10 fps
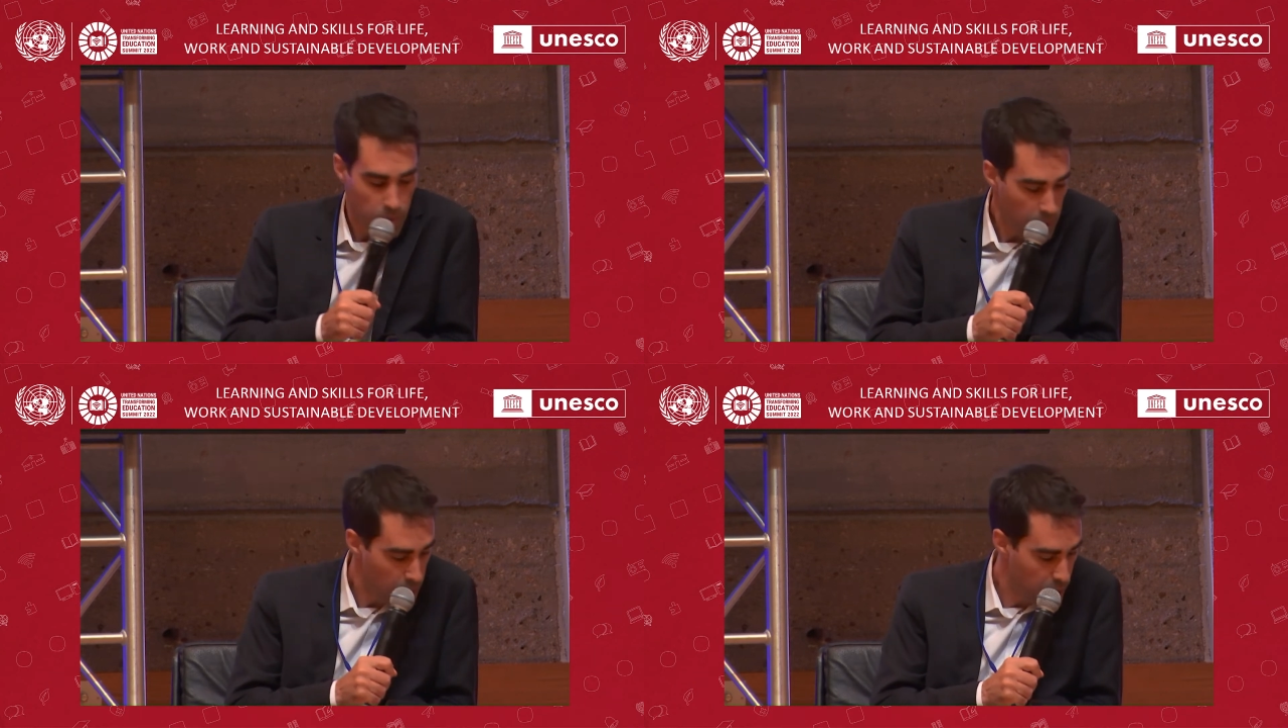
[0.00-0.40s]

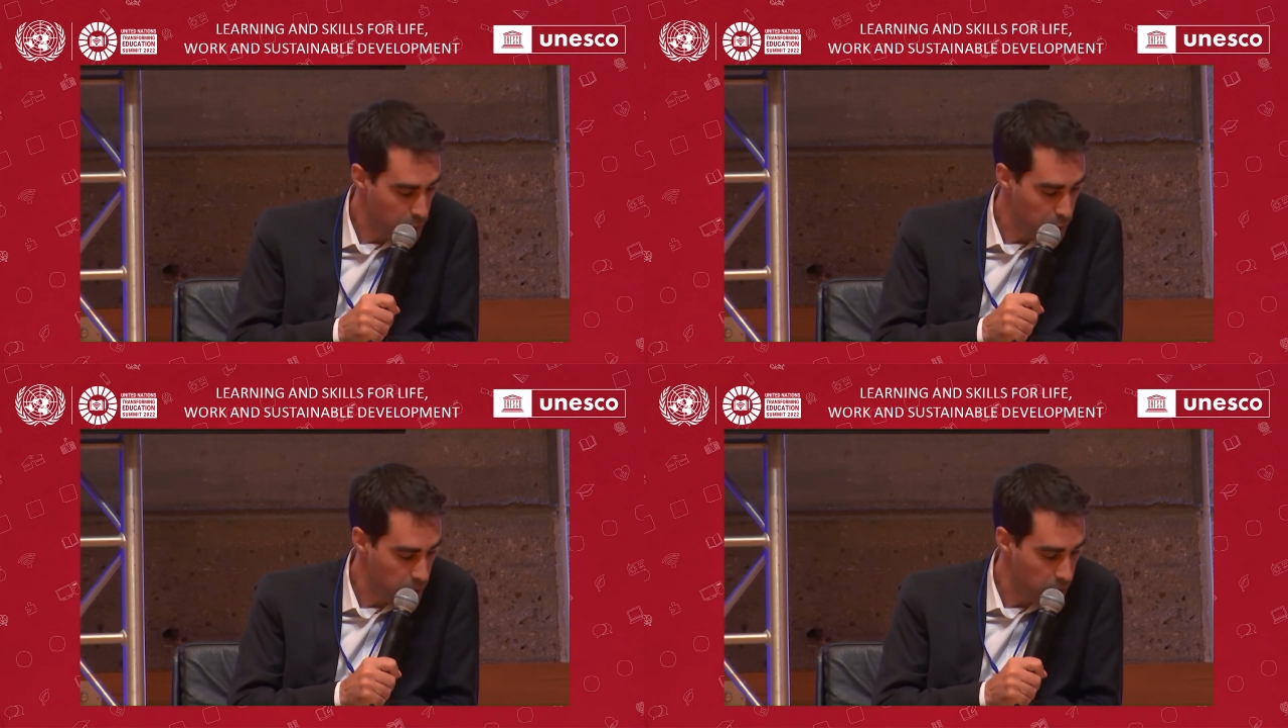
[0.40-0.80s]
So
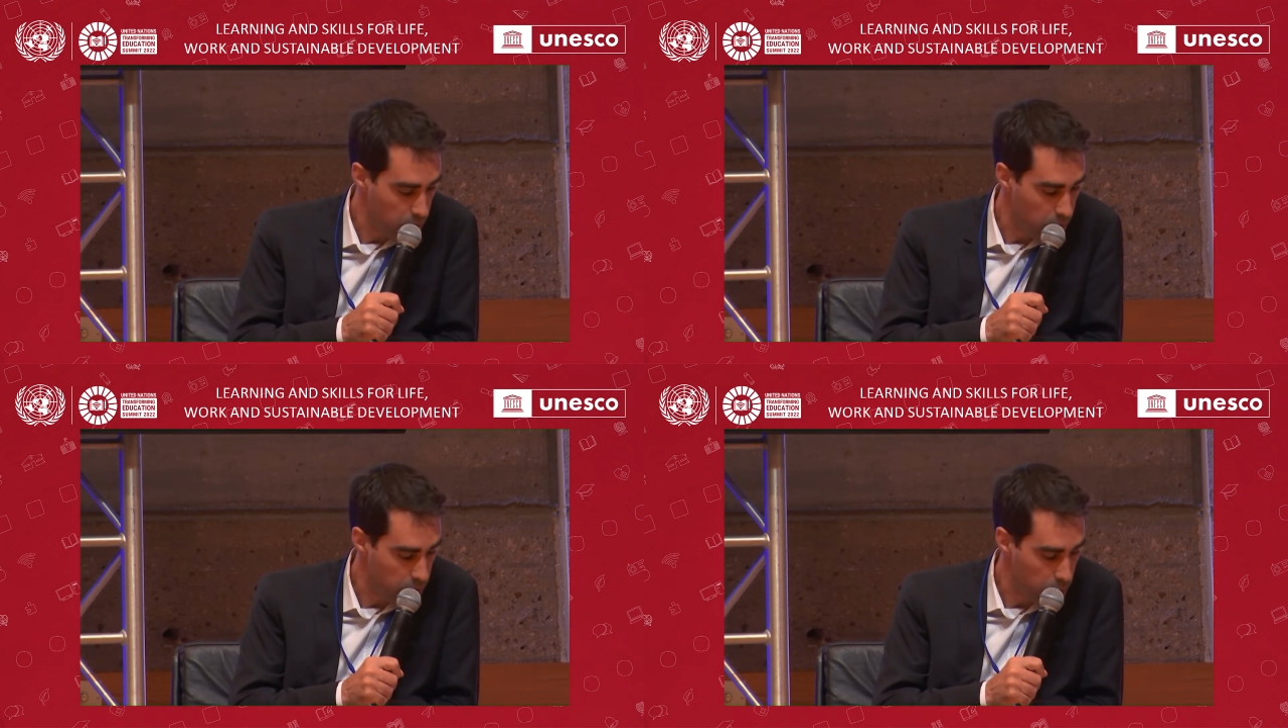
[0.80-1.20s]
PIX can
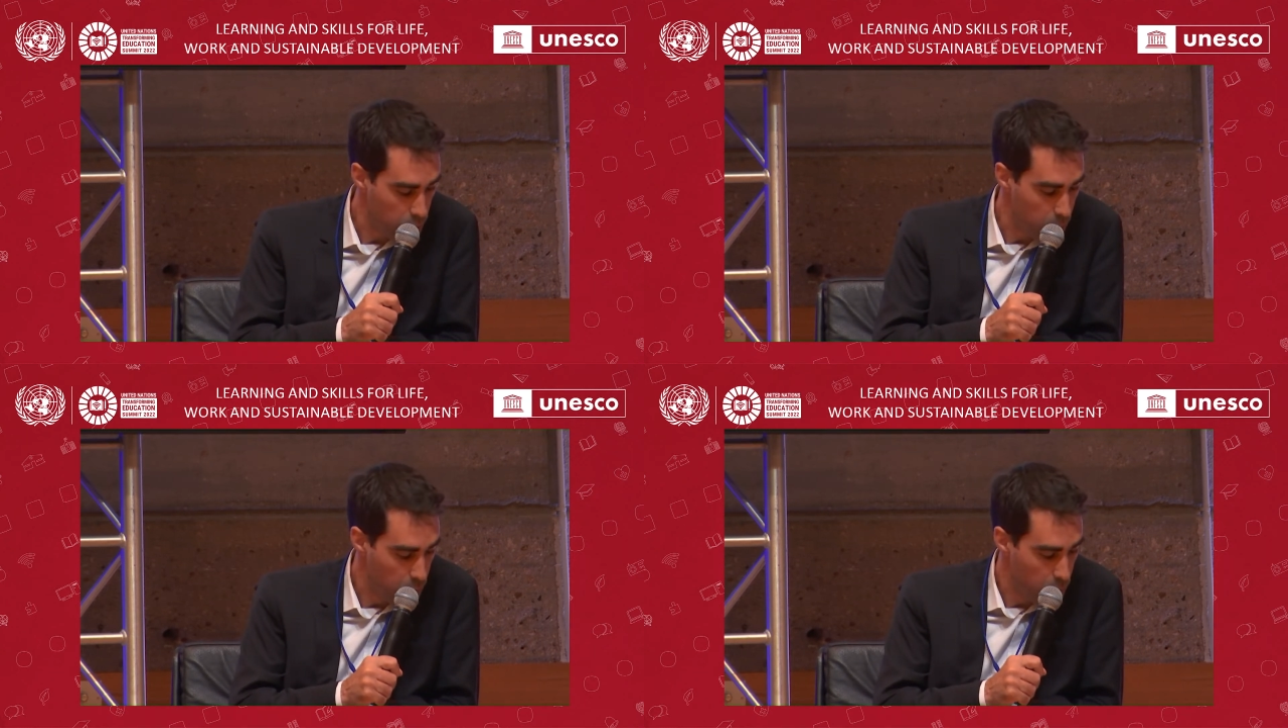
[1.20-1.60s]
be a
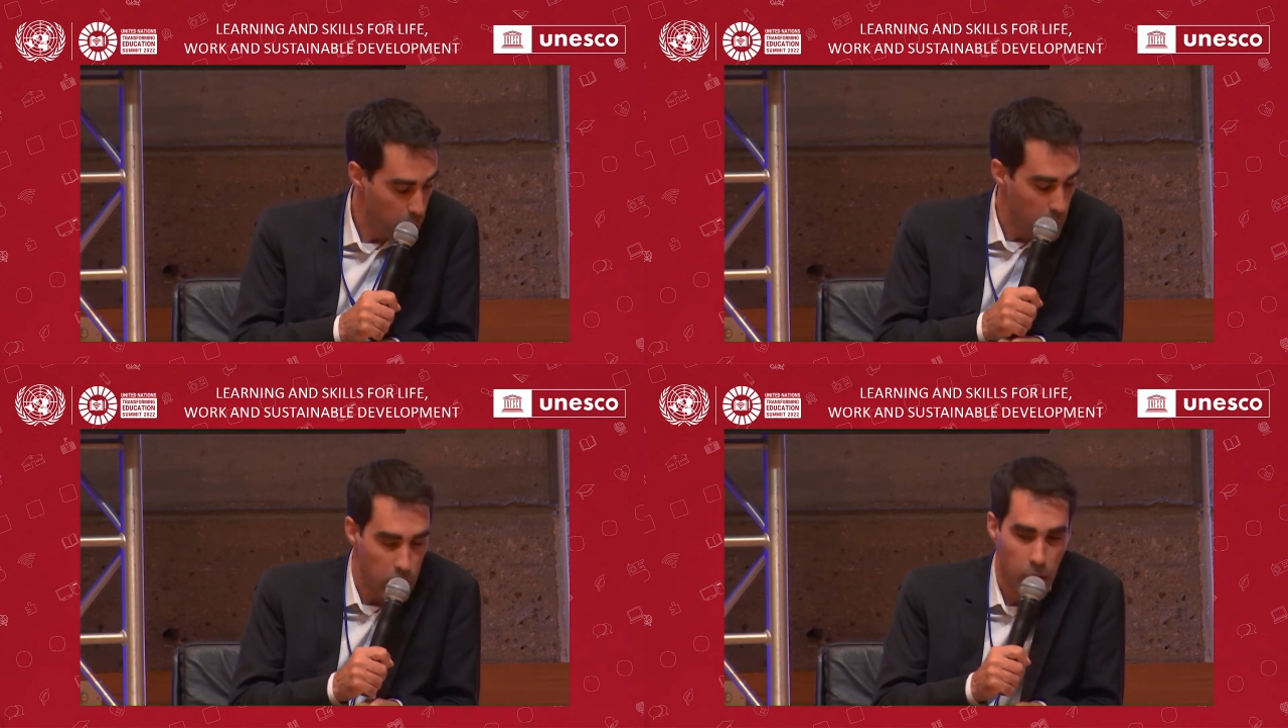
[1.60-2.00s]
solution.
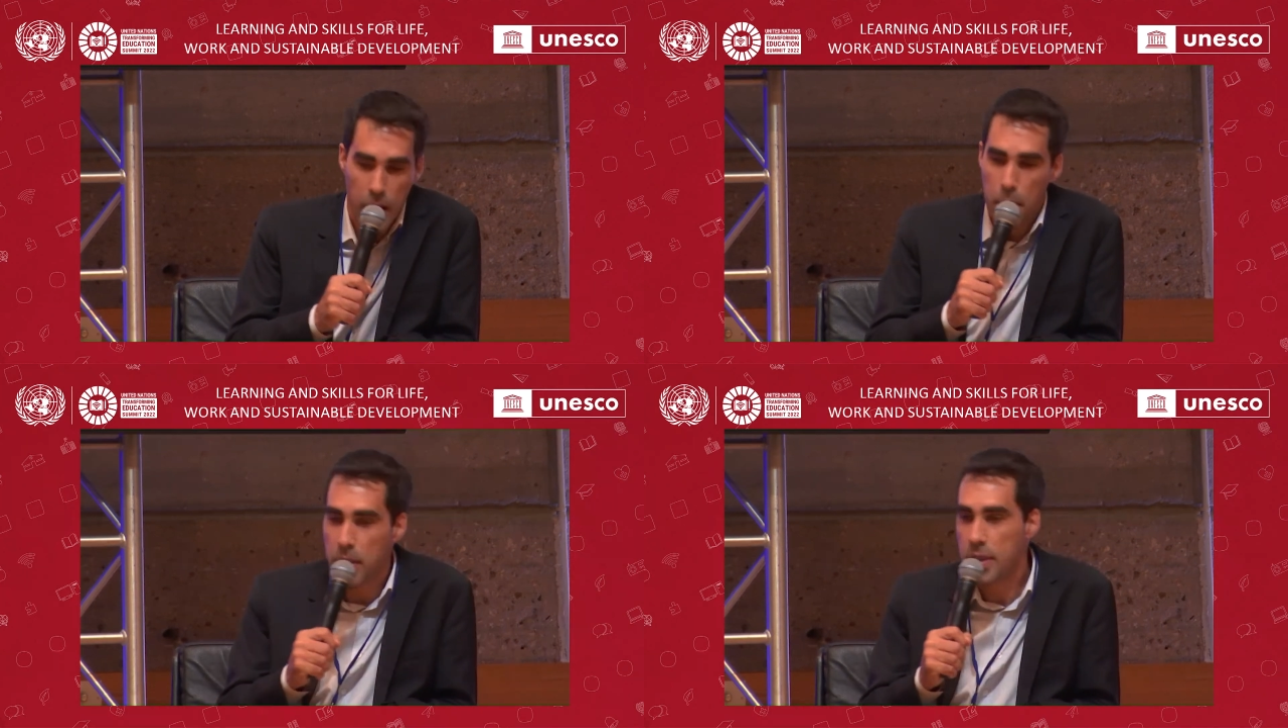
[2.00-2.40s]
I'm going to
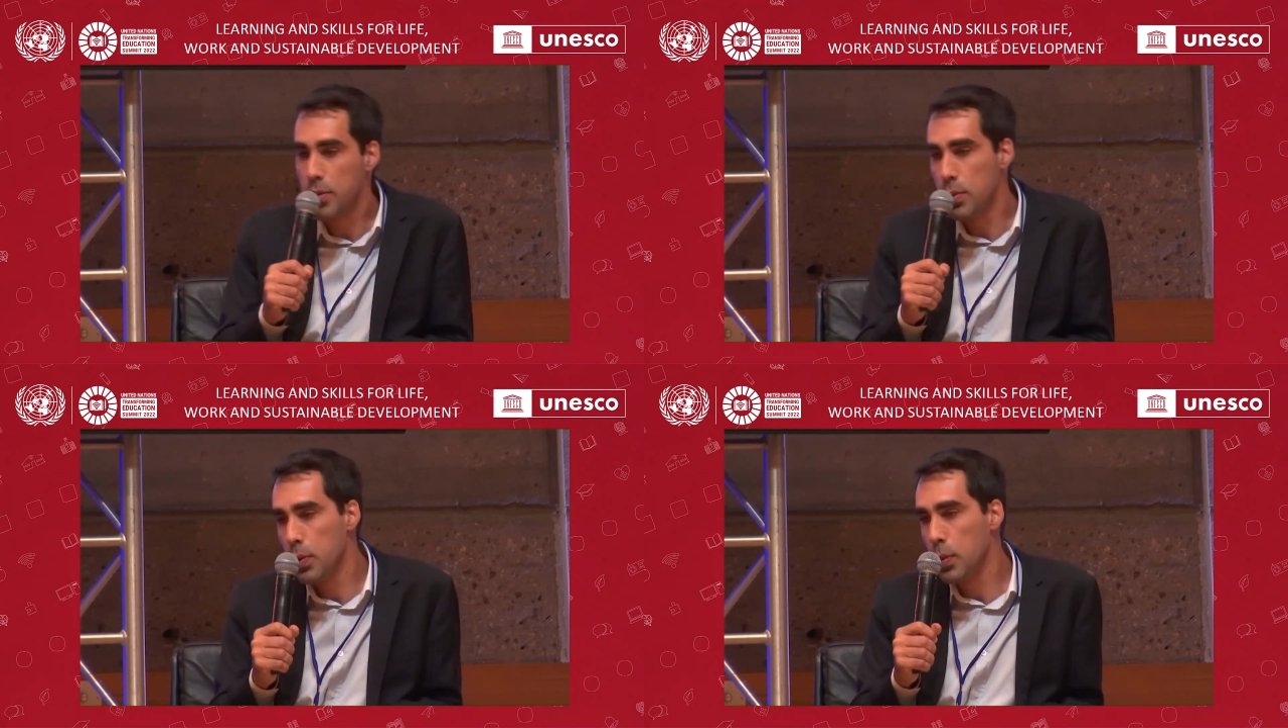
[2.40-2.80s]
tell you a bit
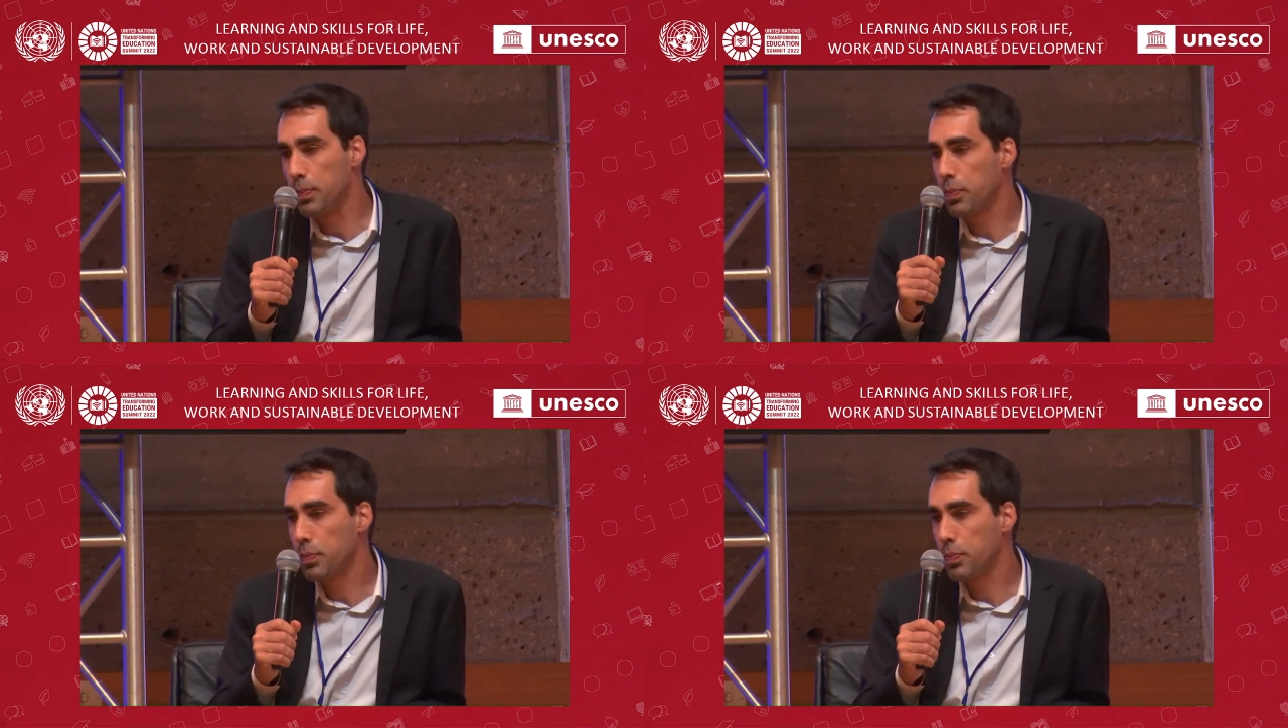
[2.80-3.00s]
about it.